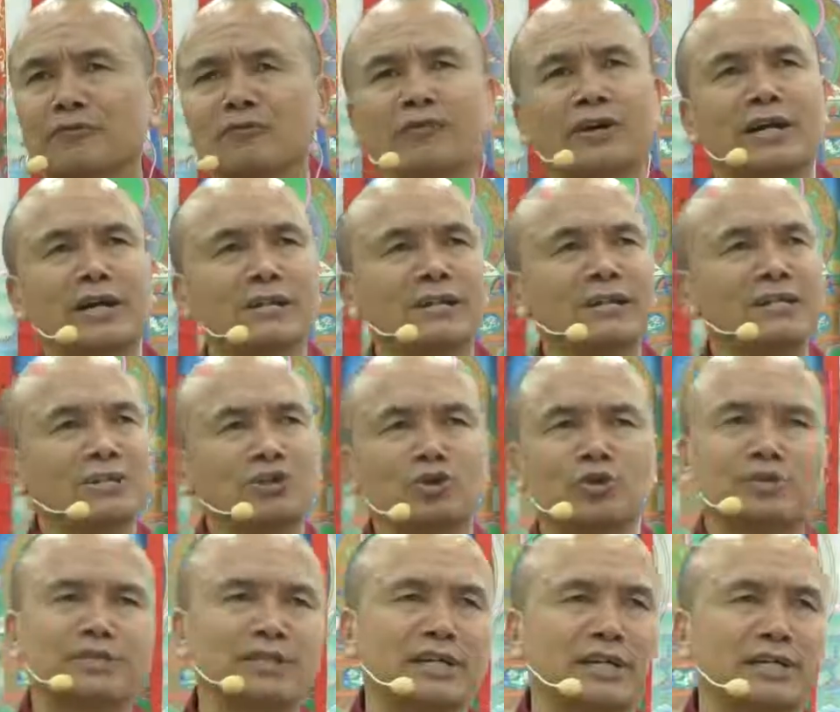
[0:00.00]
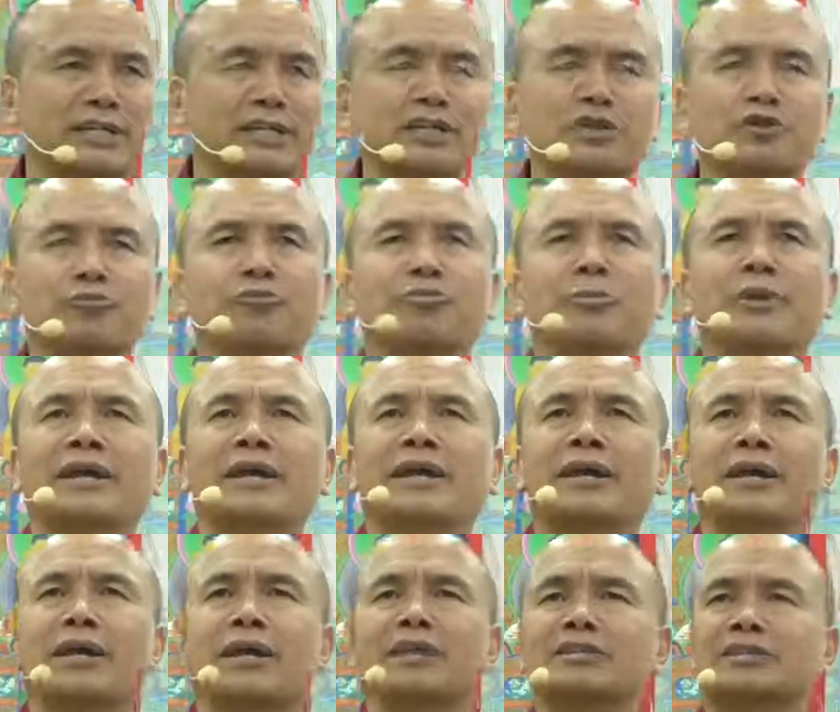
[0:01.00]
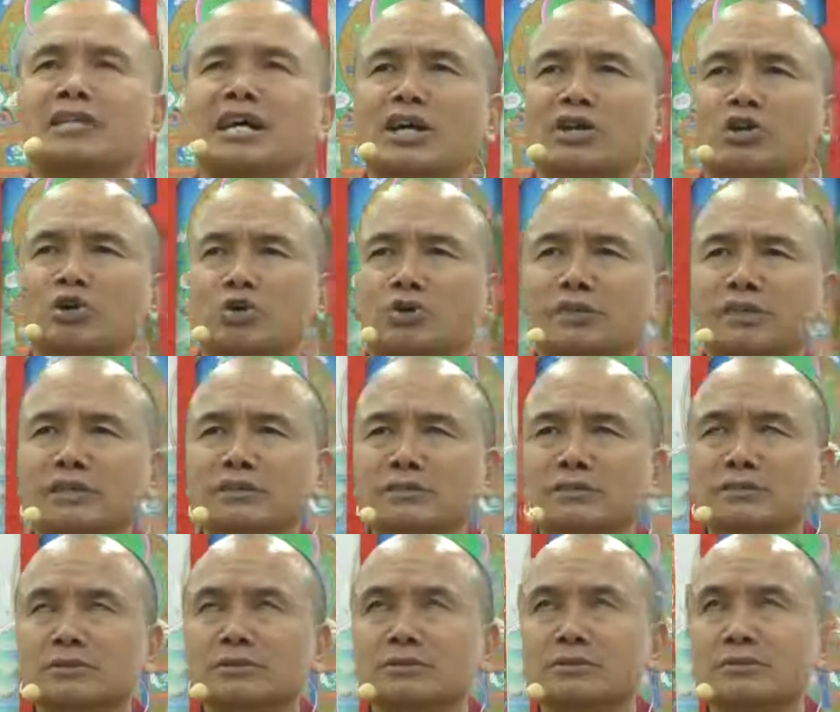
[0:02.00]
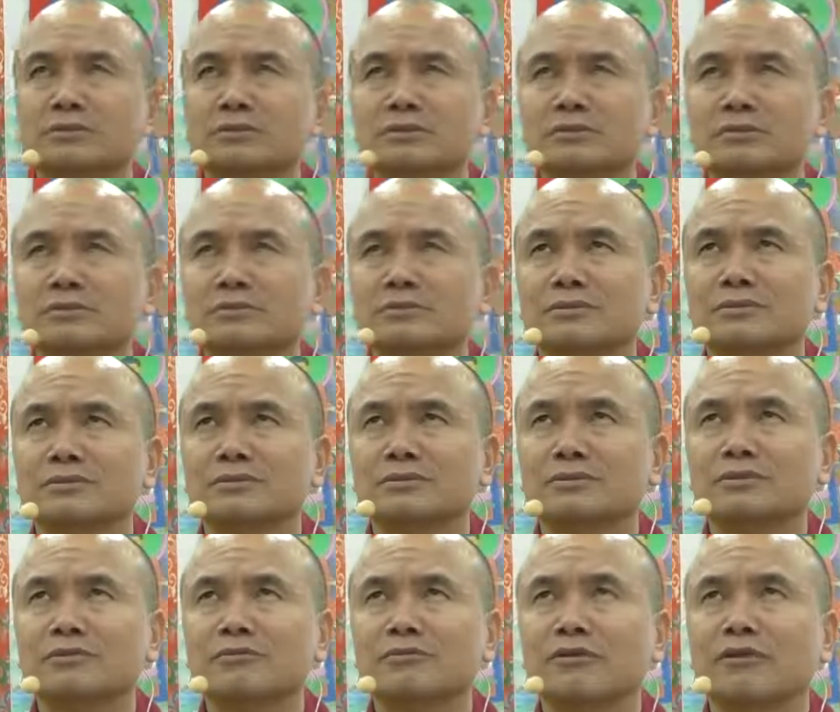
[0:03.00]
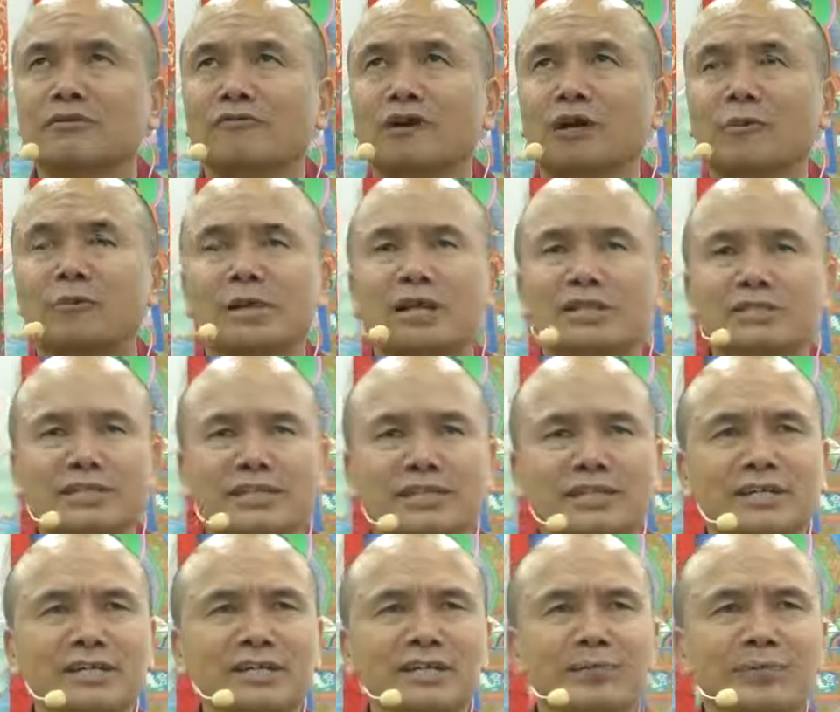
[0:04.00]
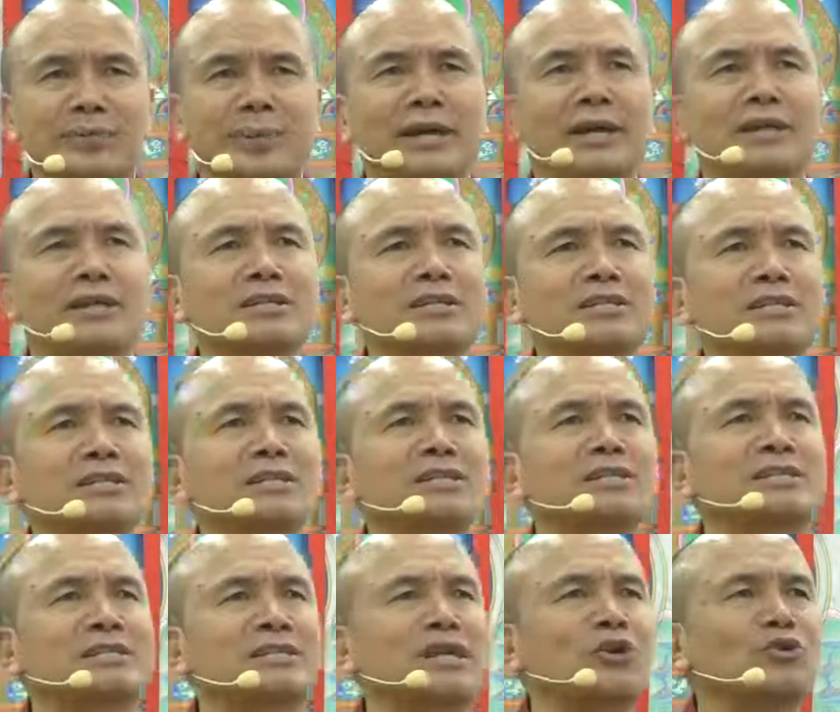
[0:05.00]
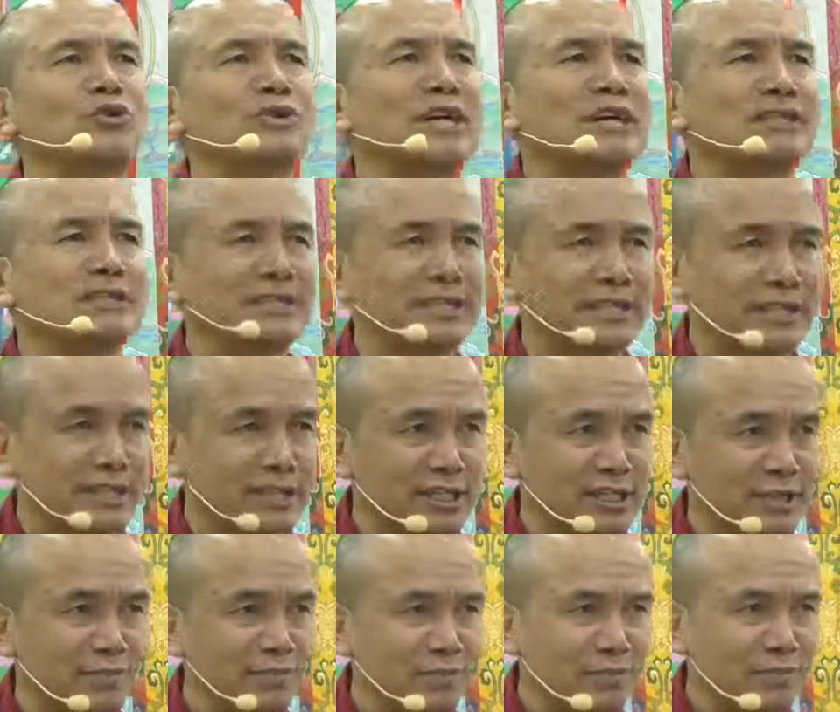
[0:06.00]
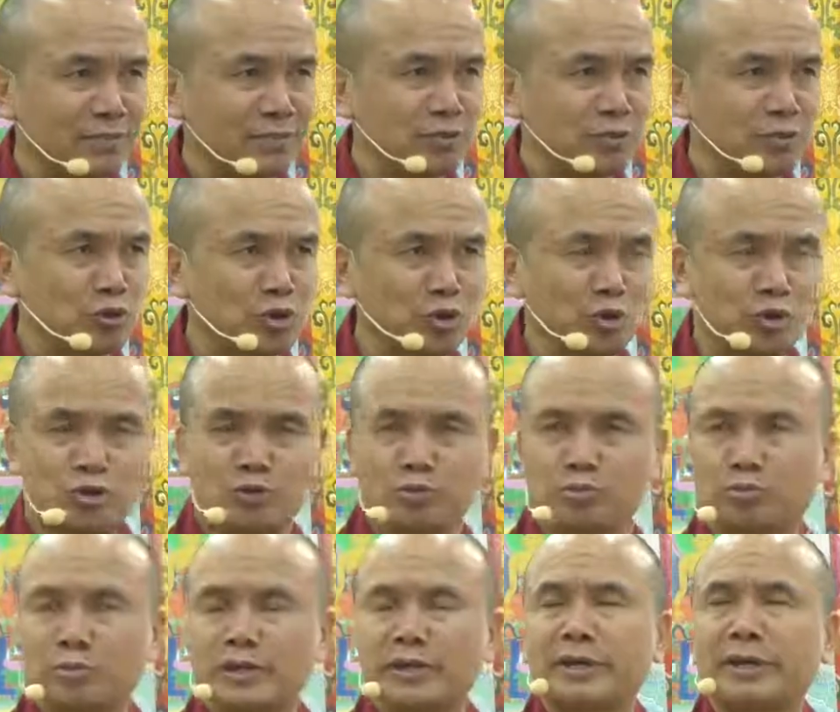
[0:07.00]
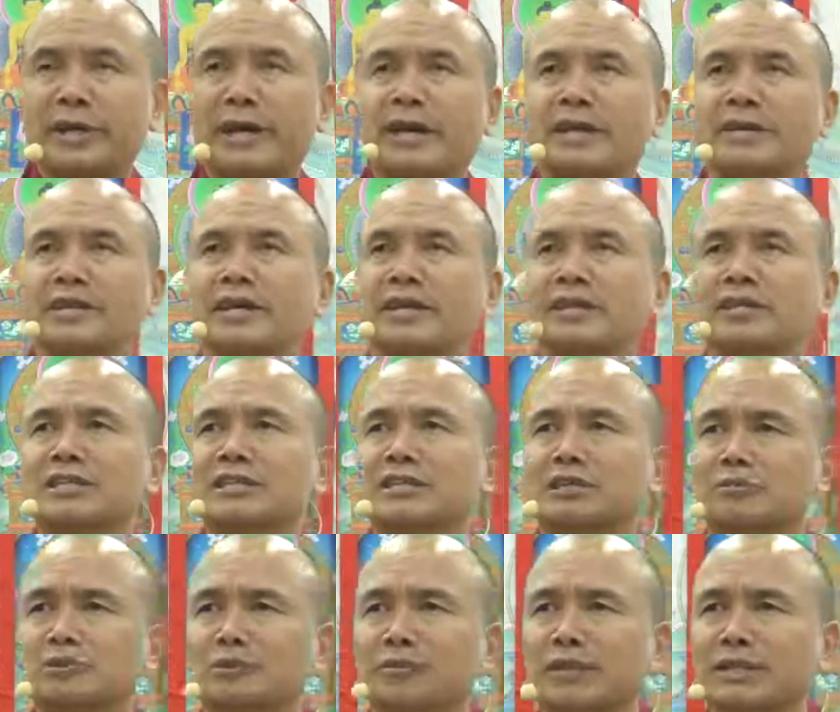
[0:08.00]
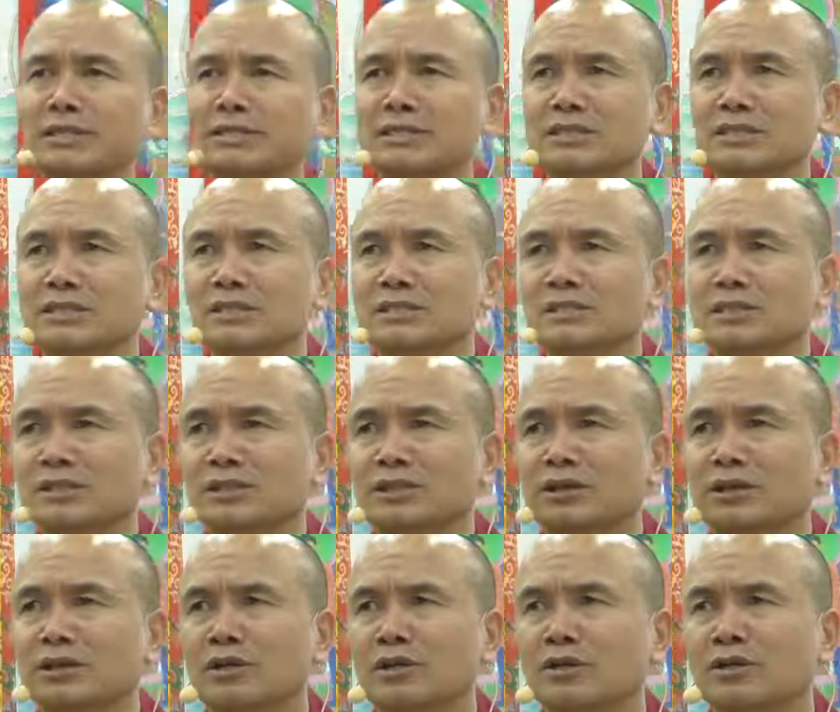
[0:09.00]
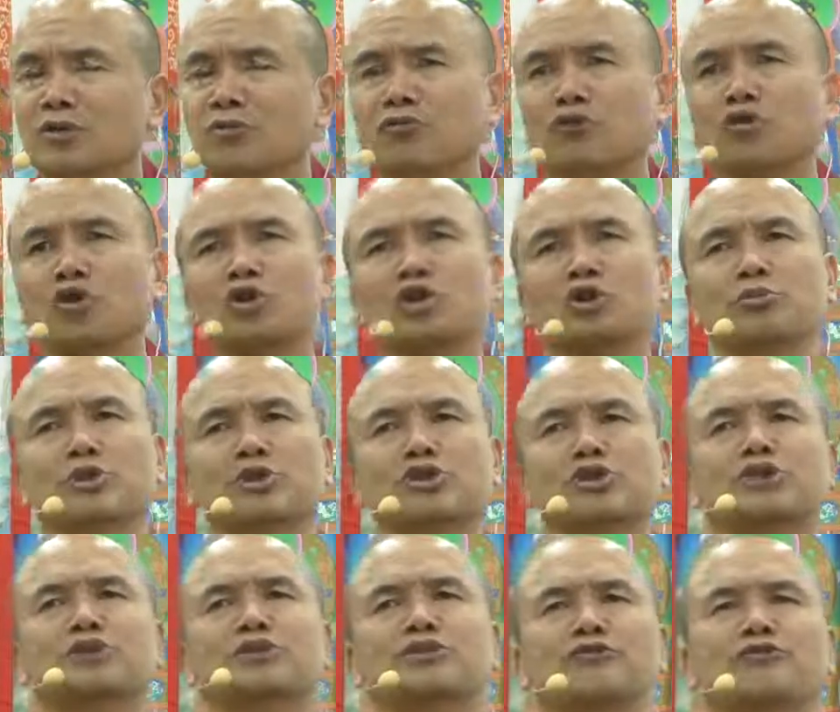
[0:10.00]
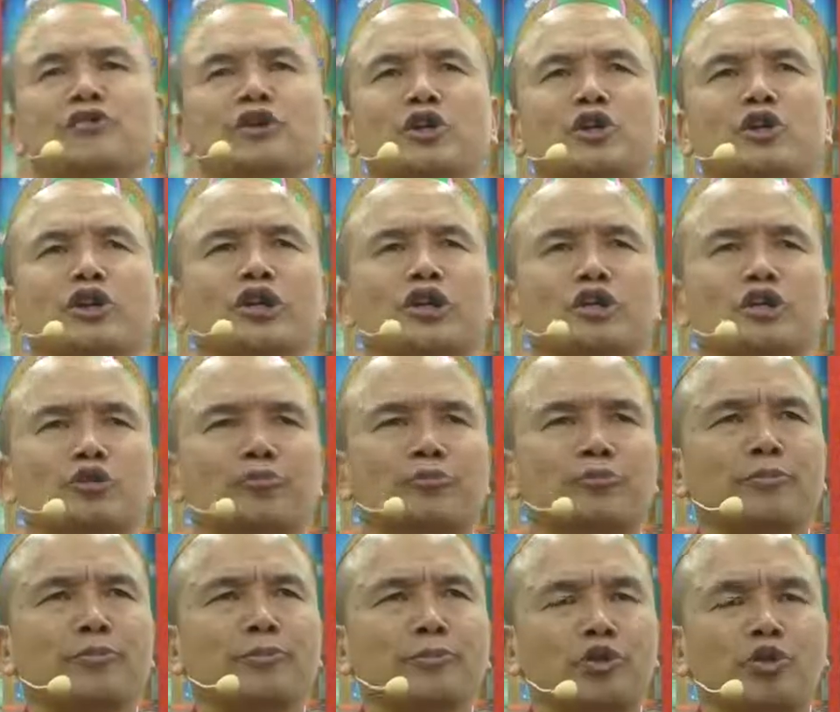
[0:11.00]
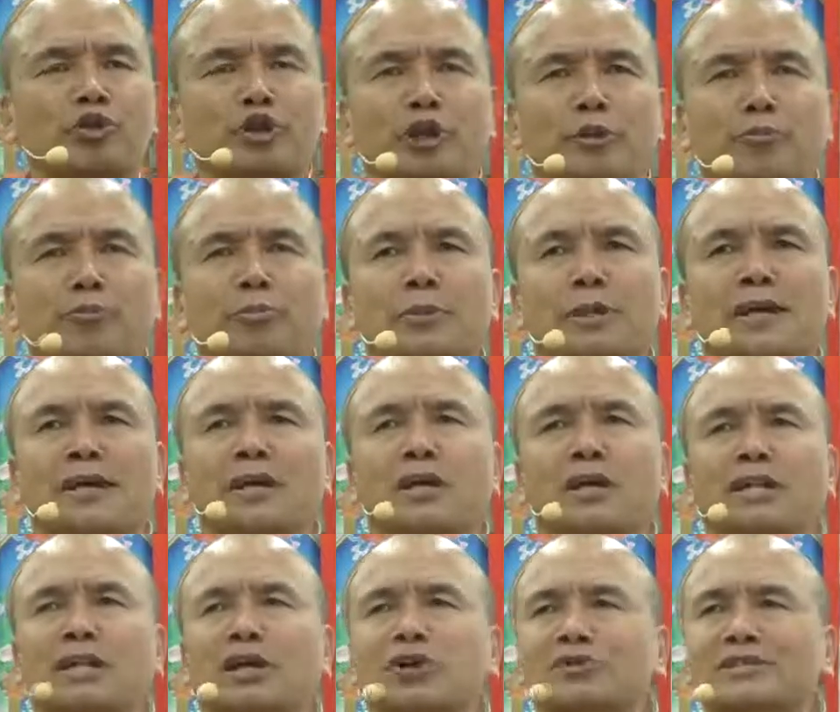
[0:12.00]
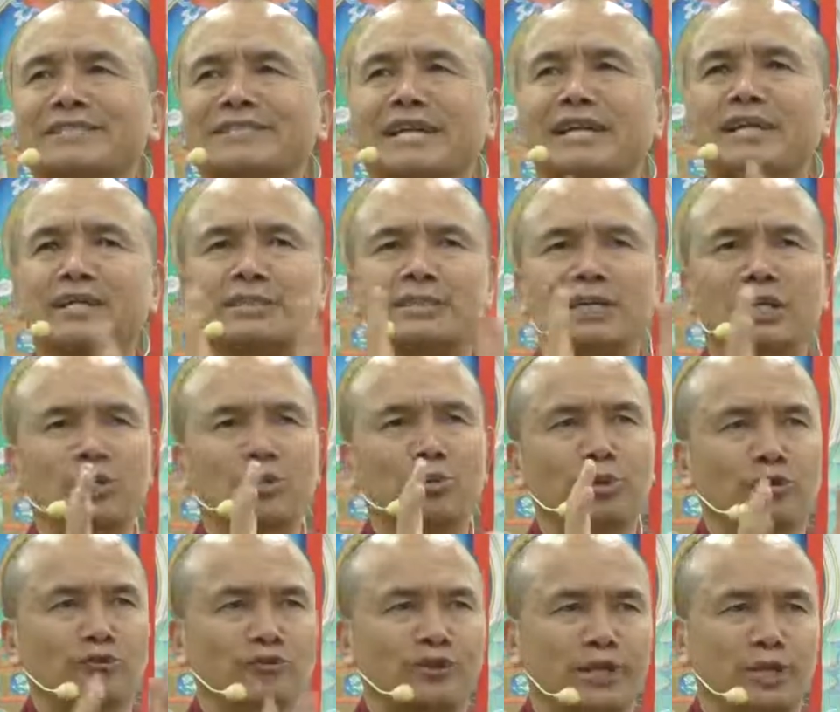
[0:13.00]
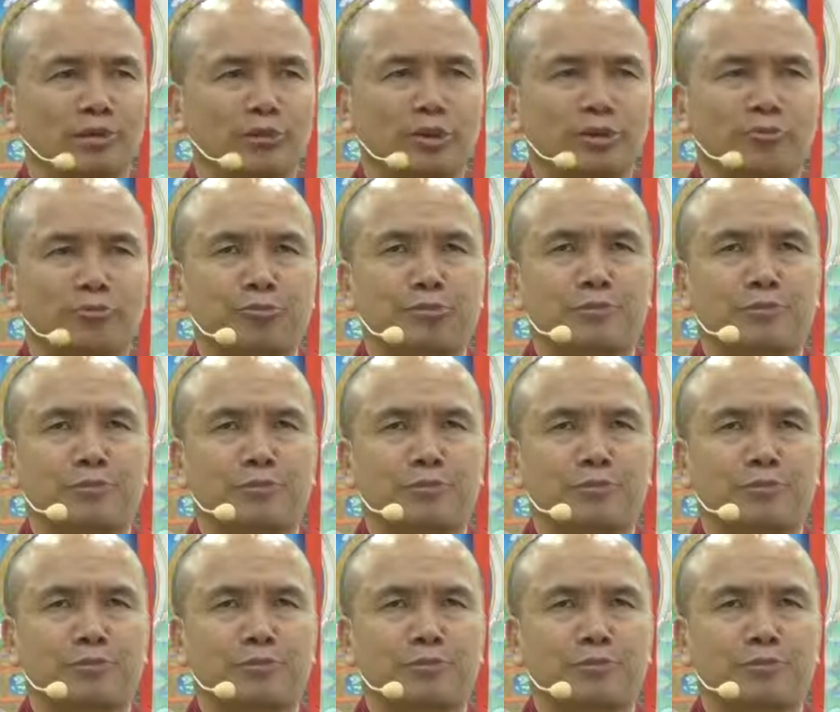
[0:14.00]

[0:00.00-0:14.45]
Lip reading: Varanasi or Sarnath, and target audience, Vaibhashika and Sautantrika. And then the subject matter, Four Noble Truths. Very good. Okay. Now the second Noble of Dharma.